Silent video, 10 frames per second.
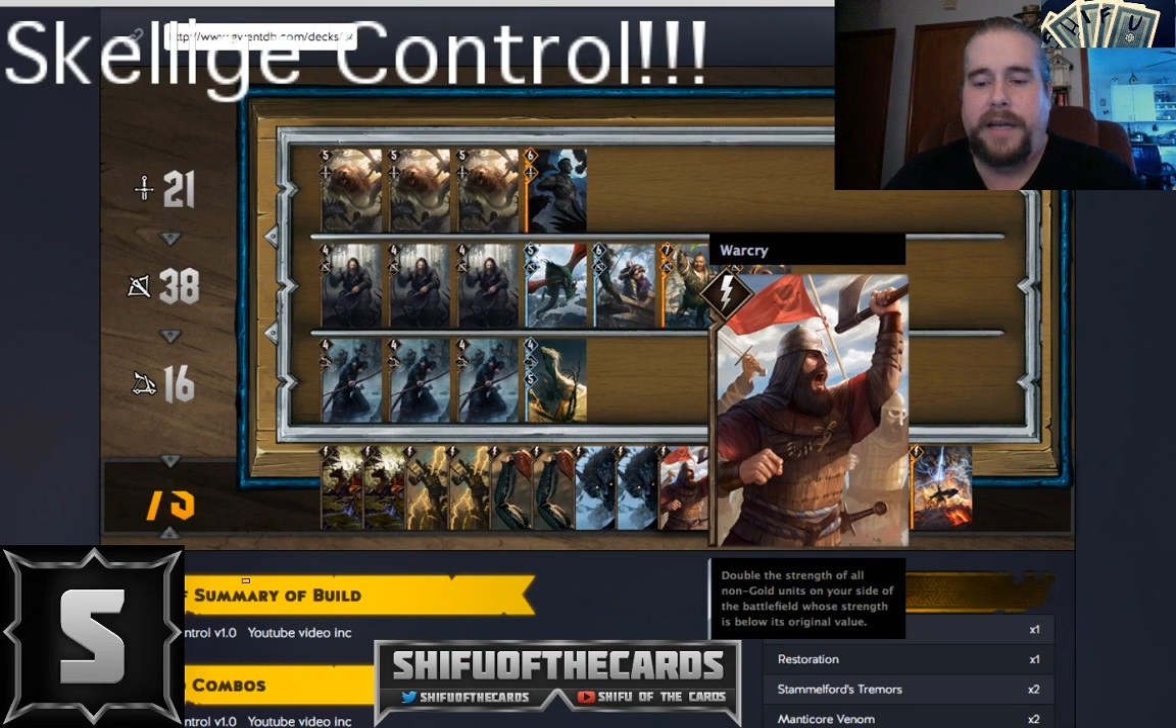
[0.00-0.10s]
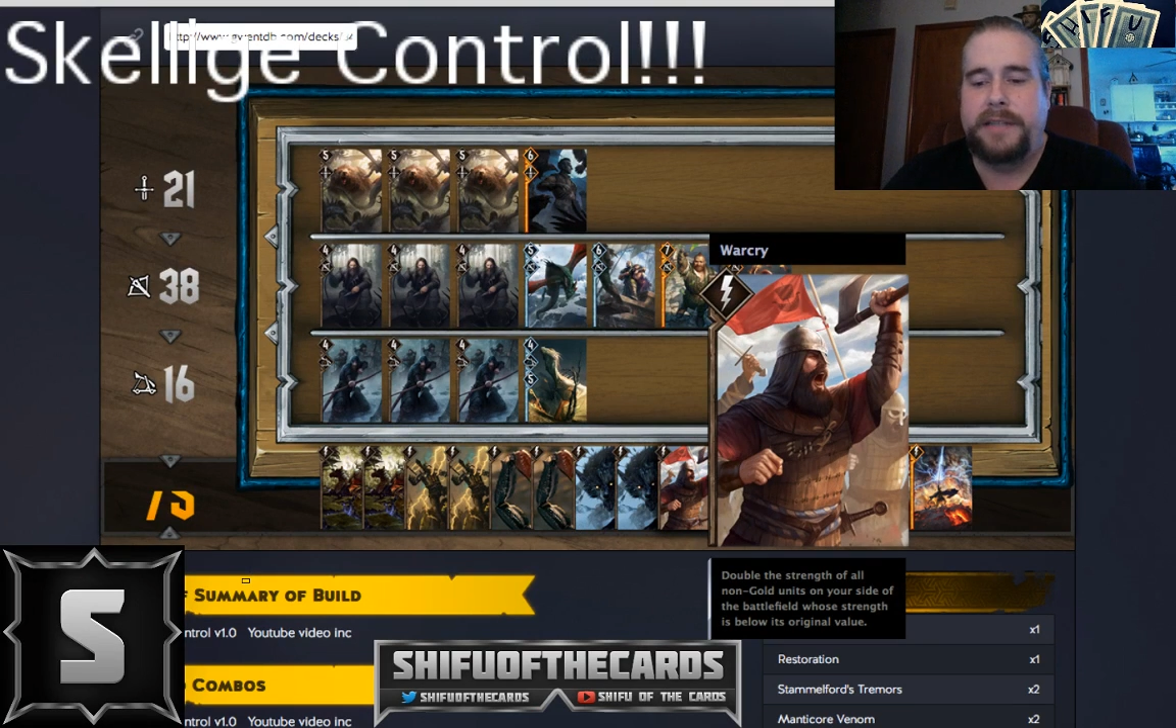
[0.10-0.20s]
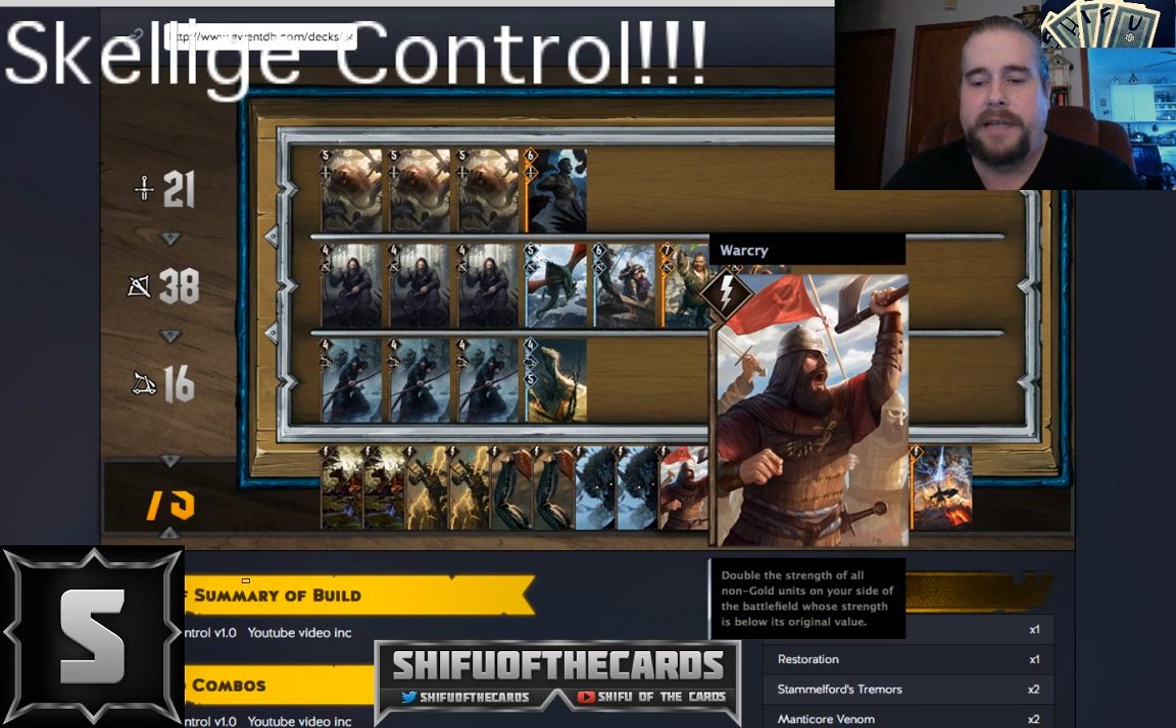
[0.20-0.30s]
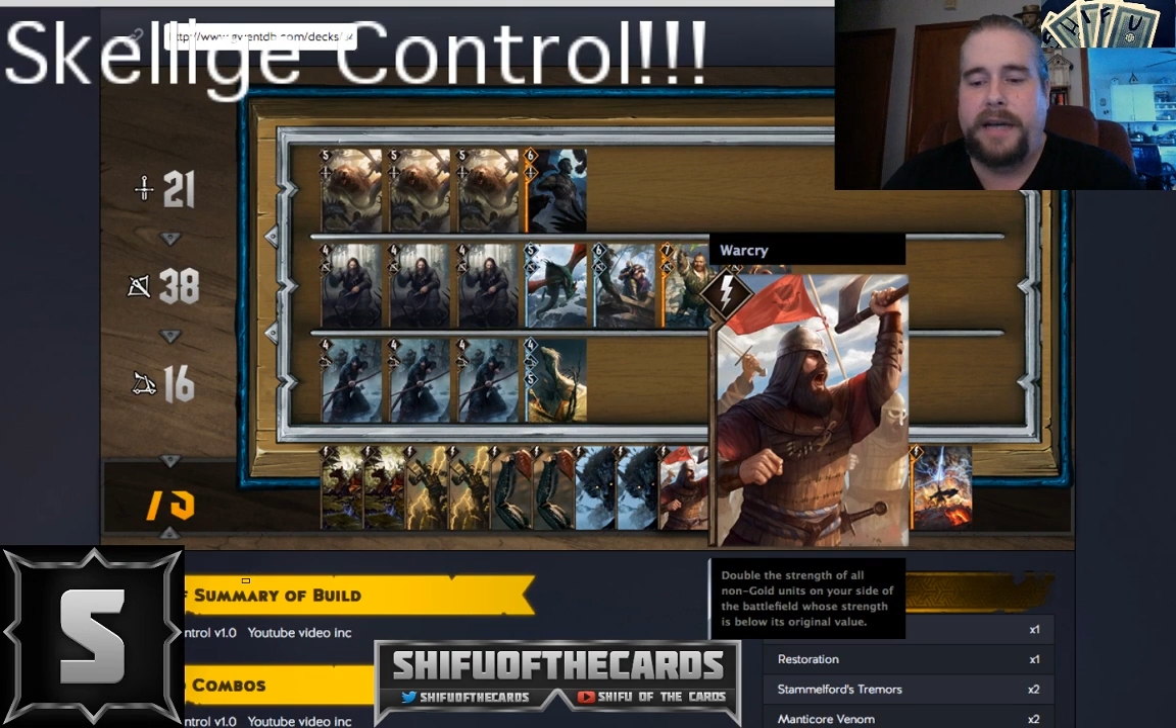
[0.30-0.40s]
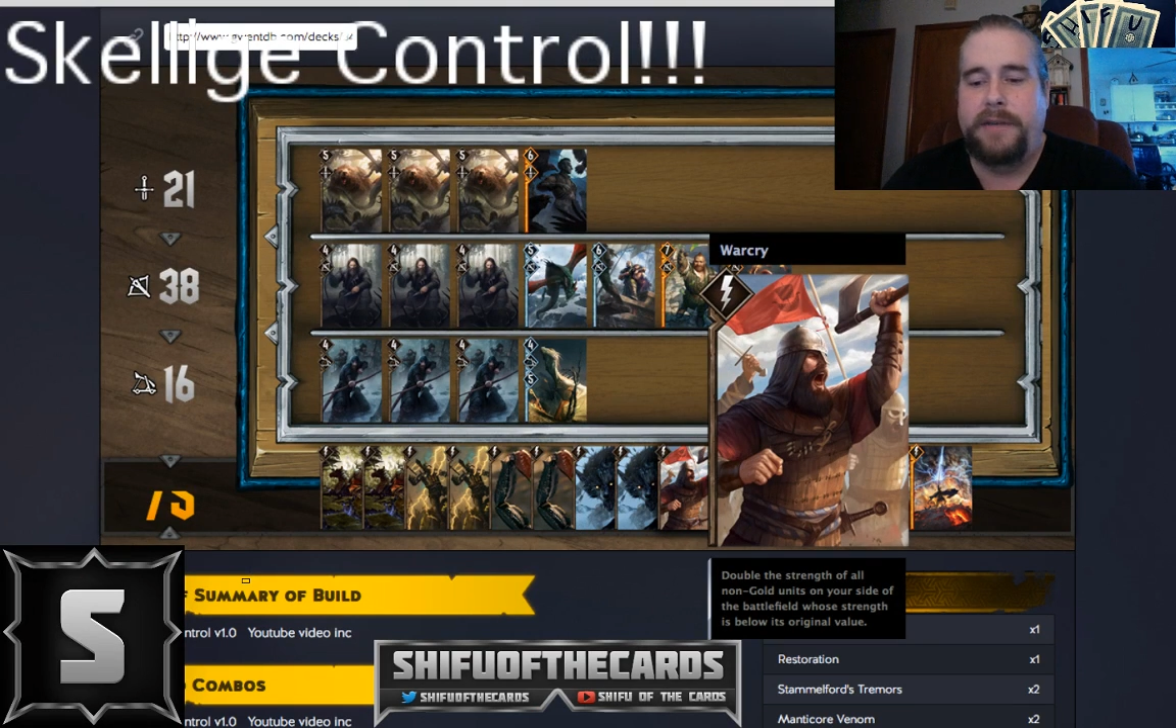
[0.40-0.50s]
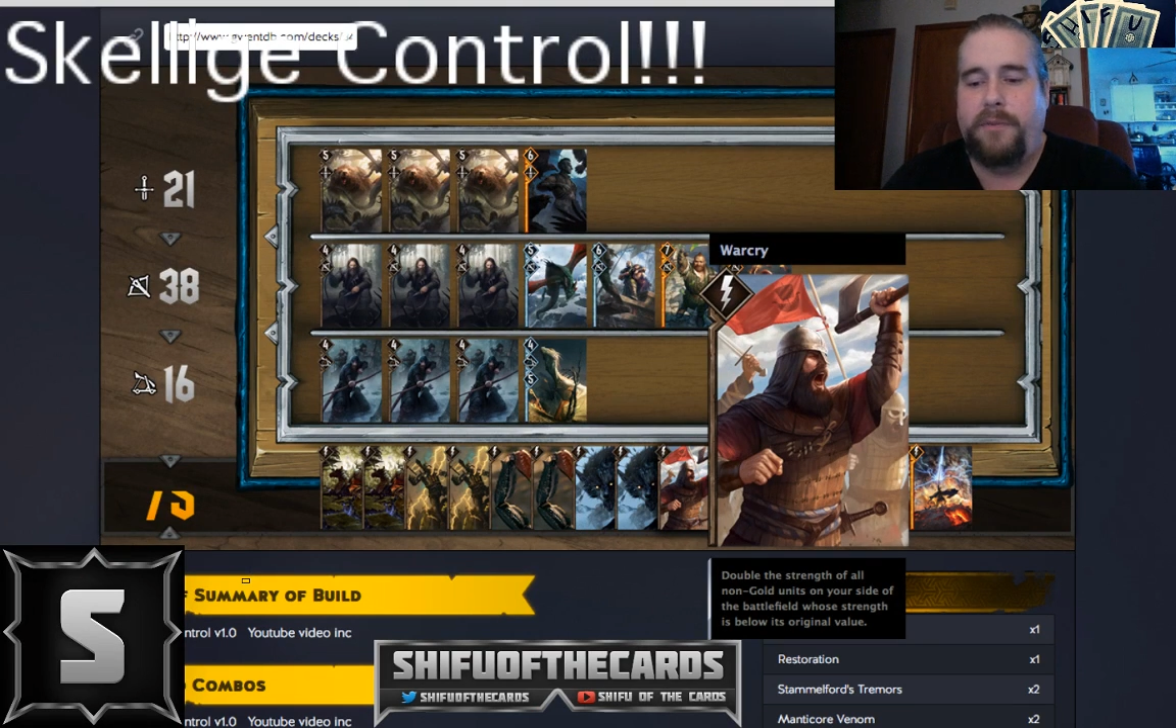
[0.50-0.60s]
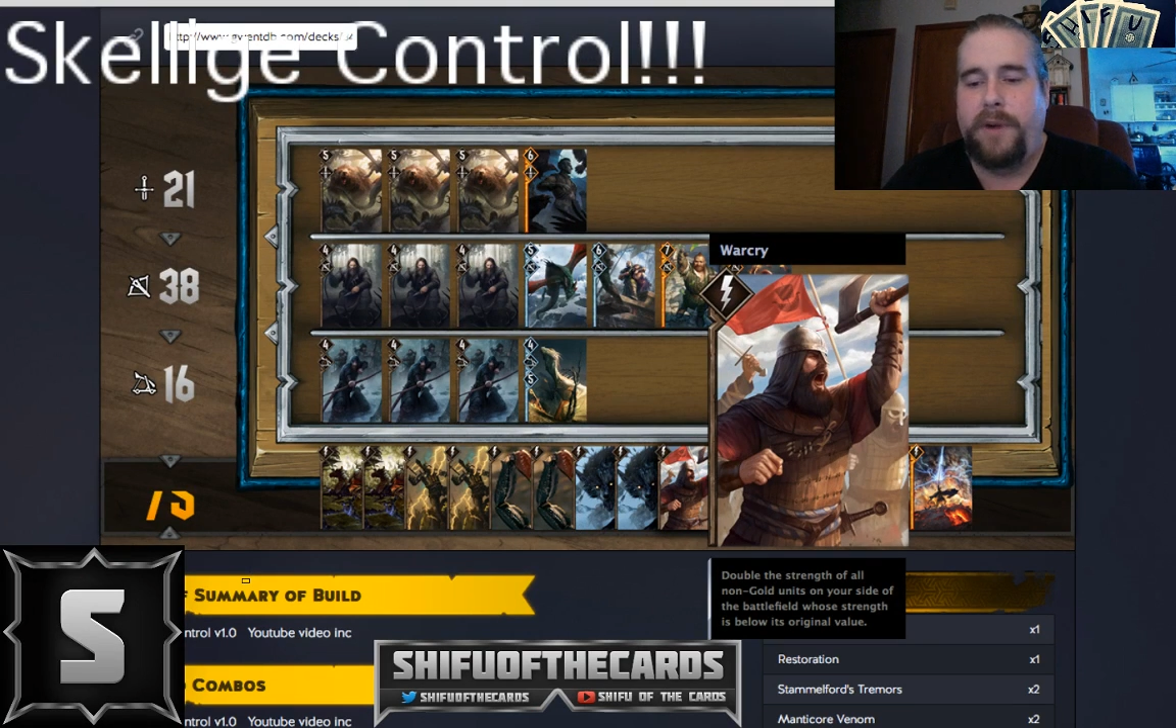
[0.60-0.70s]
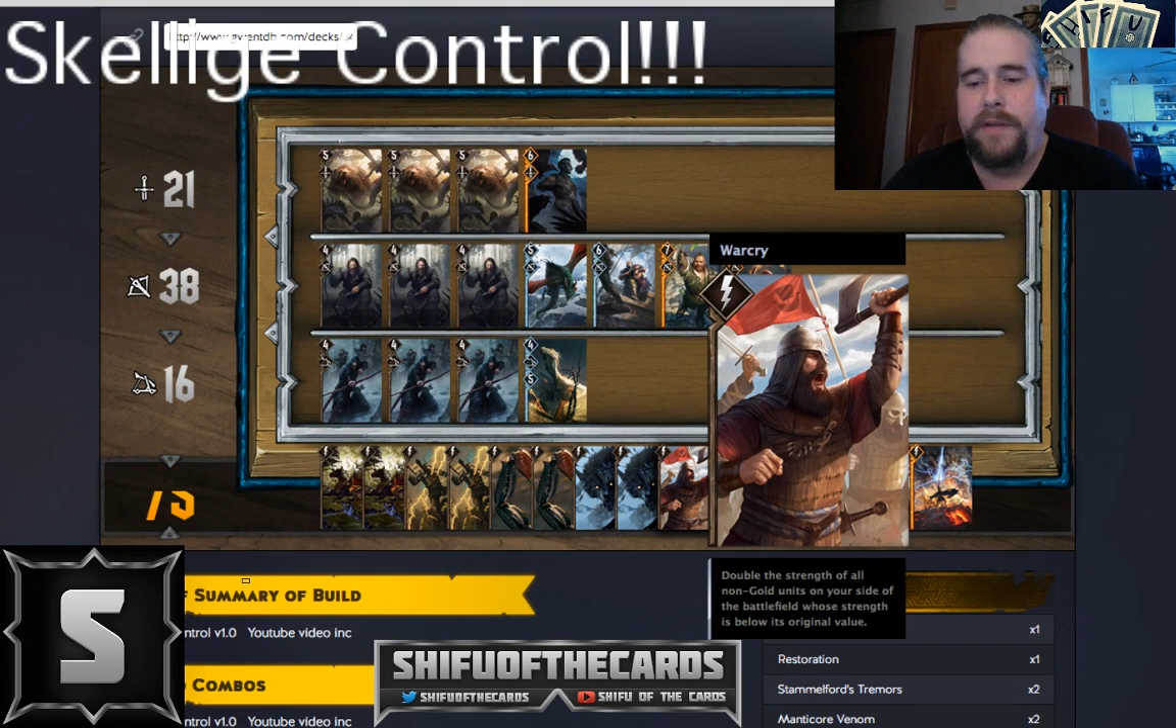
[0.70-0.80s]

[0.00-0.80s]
kind of where